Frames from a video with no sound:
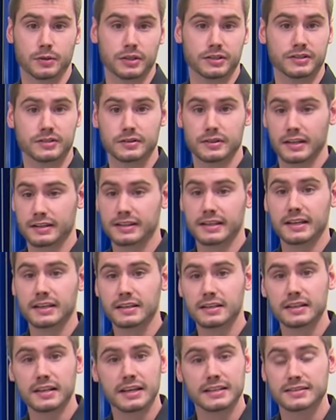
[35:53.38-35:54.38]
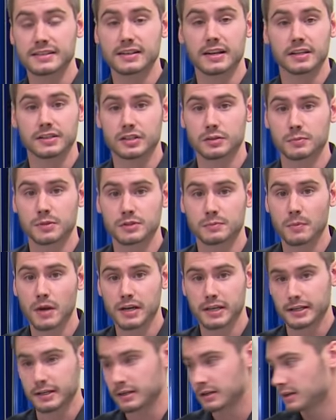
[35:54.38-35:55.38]
It's, at the end of the day, it's the customer's
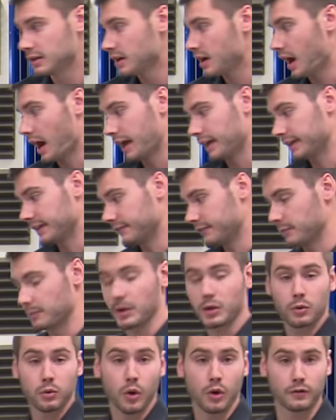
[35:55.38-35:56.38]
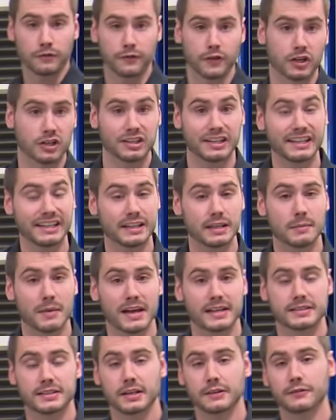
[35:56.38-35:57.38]
money. I give them a quote for cleaning the
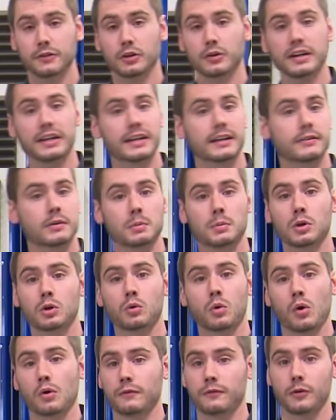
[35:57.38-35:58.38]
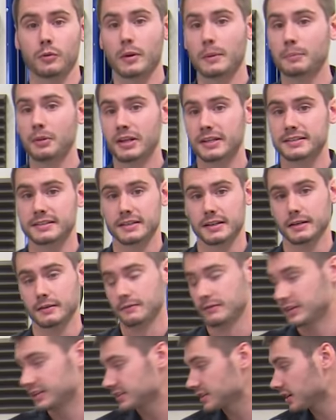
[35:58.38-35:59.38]
mass airflow, and I give them a quote for replacing it.
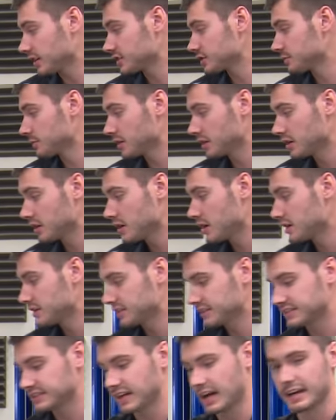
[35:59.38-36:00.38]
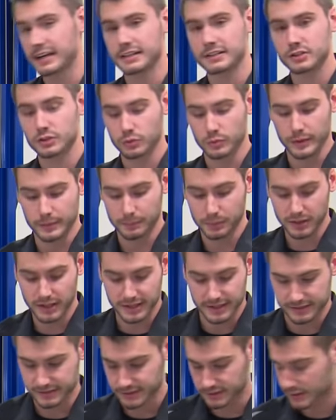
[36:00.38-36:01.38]
This customer decided to
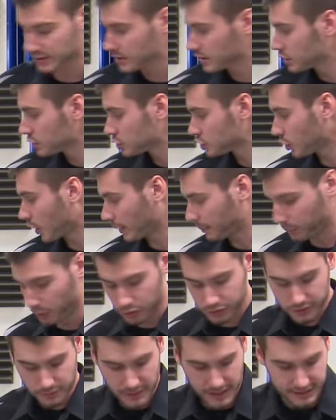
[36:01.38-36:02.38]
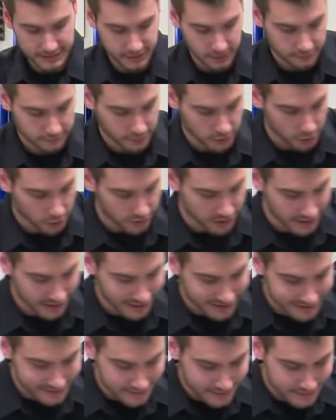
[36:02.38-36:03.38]
replace. So I pulled the mass airflow, and I